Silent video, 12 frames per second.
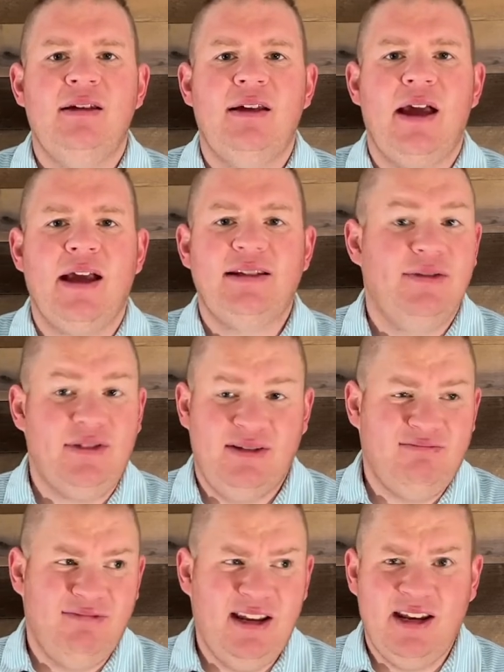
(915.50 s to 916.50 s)
as if
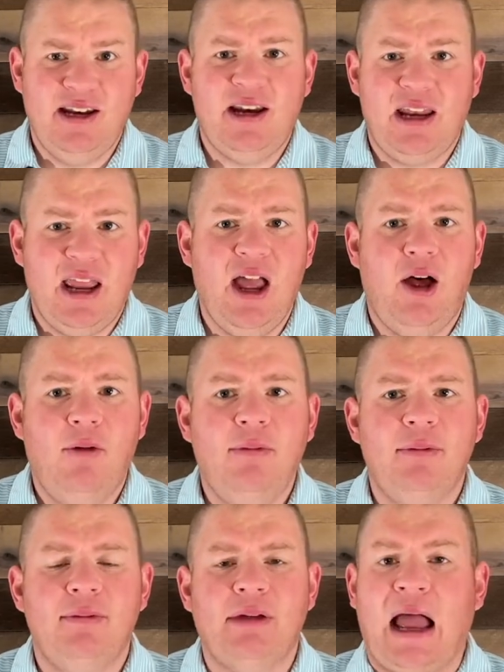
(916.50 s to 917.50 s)
it needed any
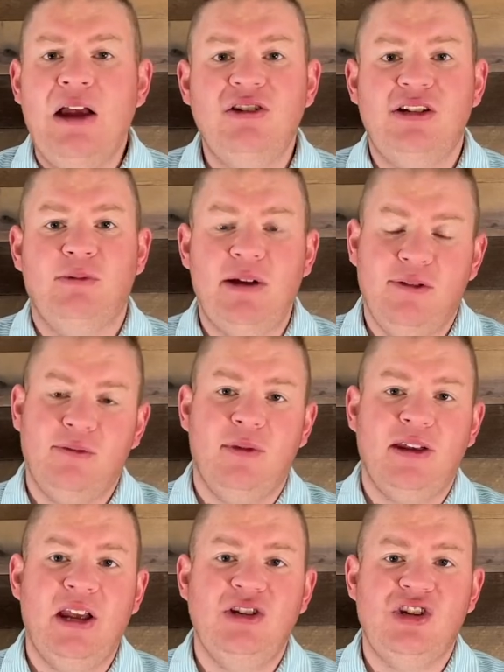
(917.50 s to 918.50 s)
help. I usually read it from the
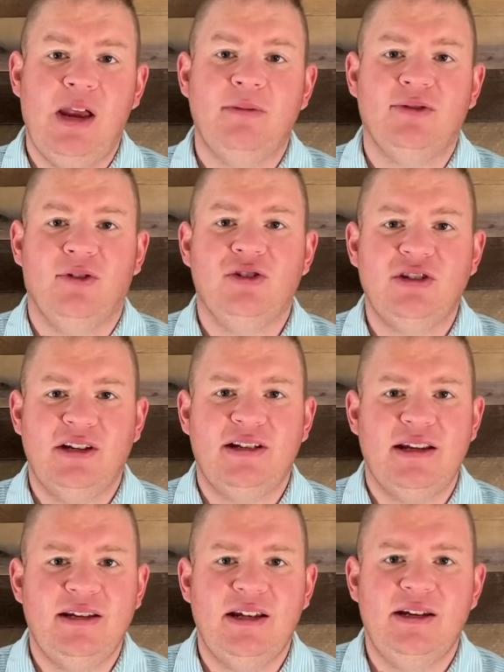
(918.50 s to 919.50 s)
King James Version as I
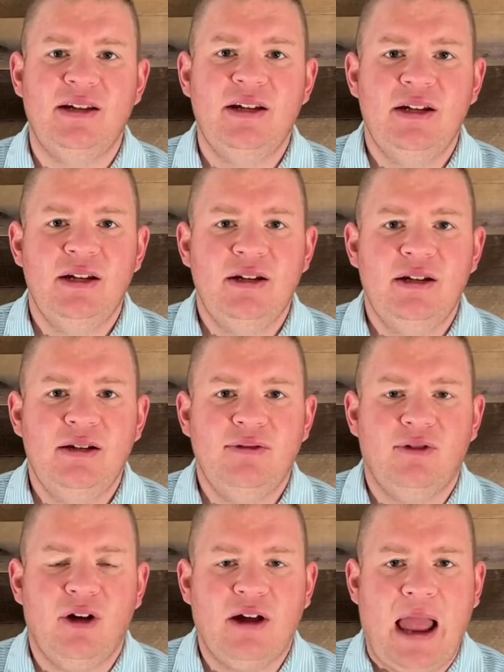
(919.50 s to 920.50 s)
did
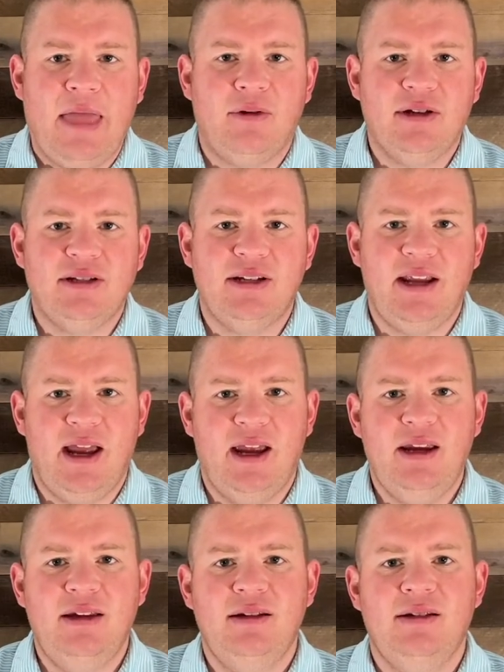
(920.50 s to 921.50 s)
for our gathering
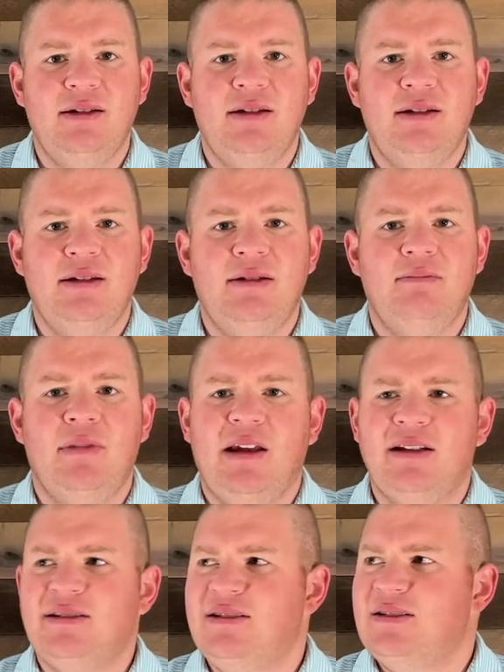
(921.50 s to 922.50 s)
today
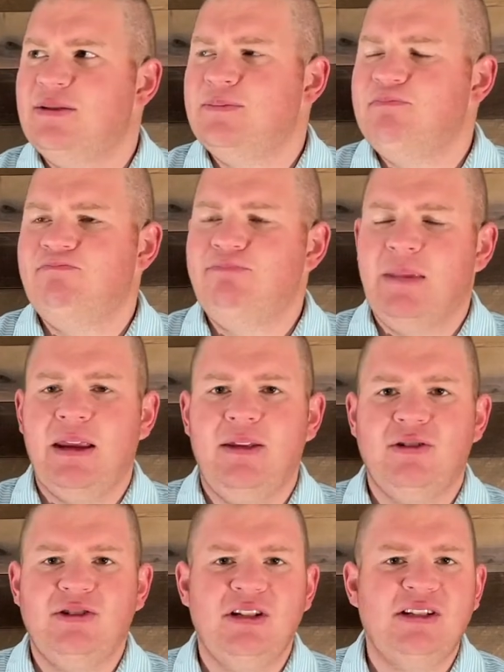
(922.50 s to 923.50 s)
because
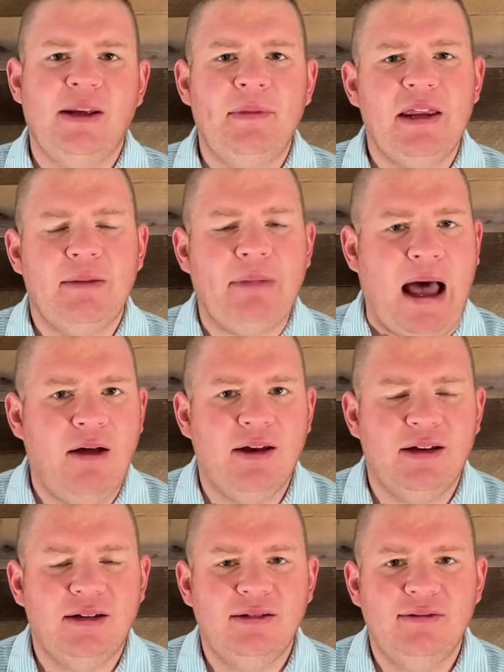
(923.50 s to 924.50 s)
there's just something about
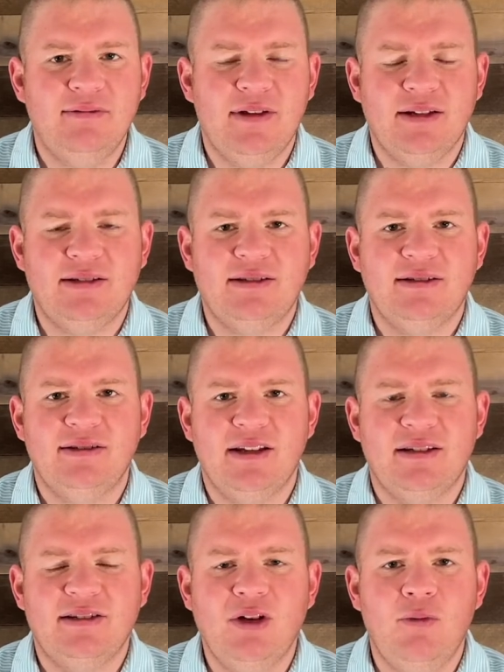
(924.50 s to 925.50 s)
it that's,
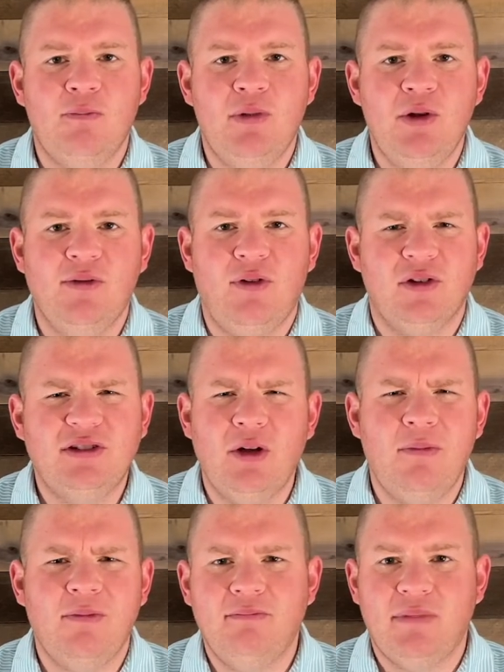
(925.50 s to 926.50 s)
that's so beautiful, so
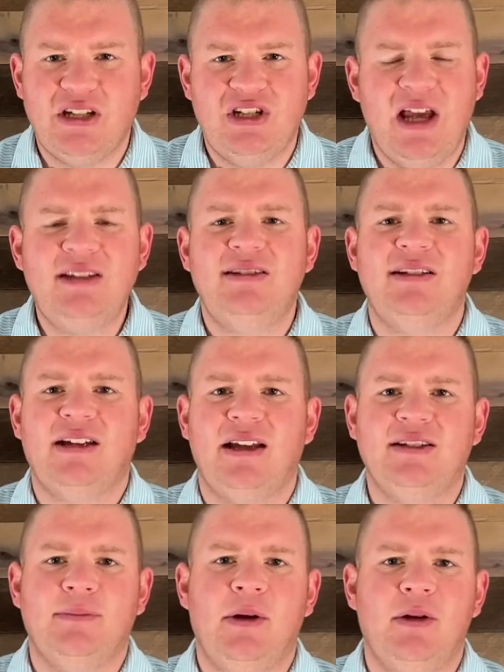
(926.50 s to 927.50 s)
majestic, I
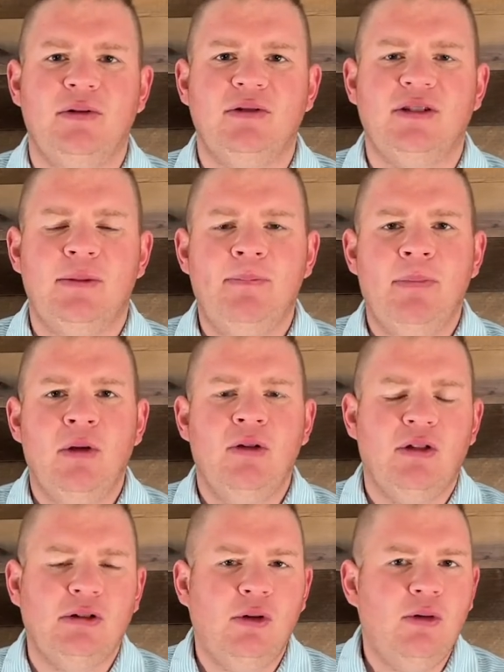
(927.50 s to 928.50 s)
suppose.
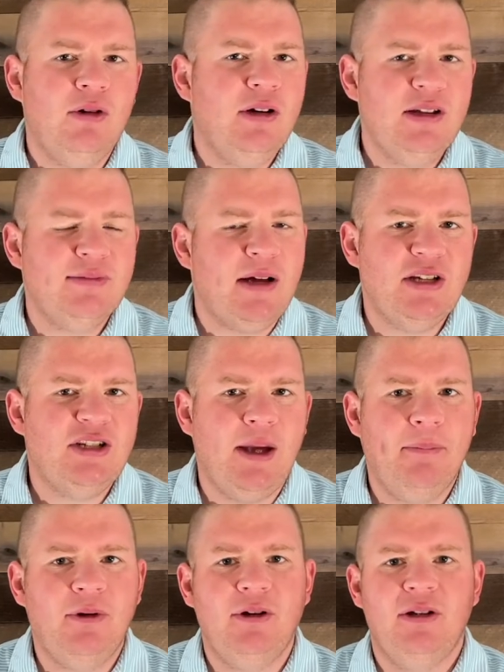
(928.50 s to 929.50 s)
The Lord is my
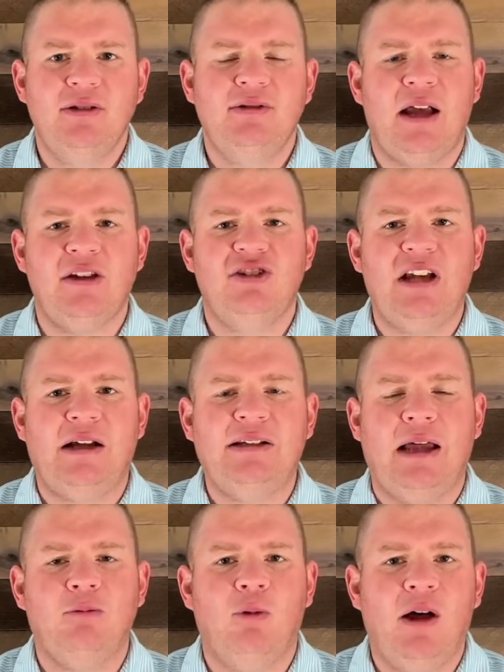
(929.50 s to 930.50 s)
shepherd, I shall
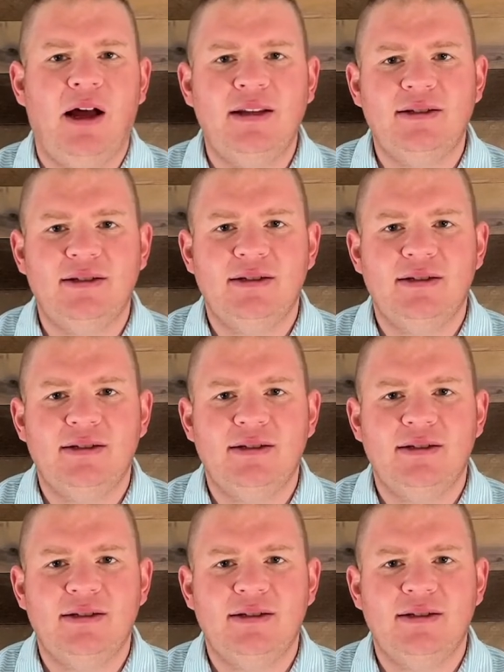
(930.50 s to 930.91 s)
not want.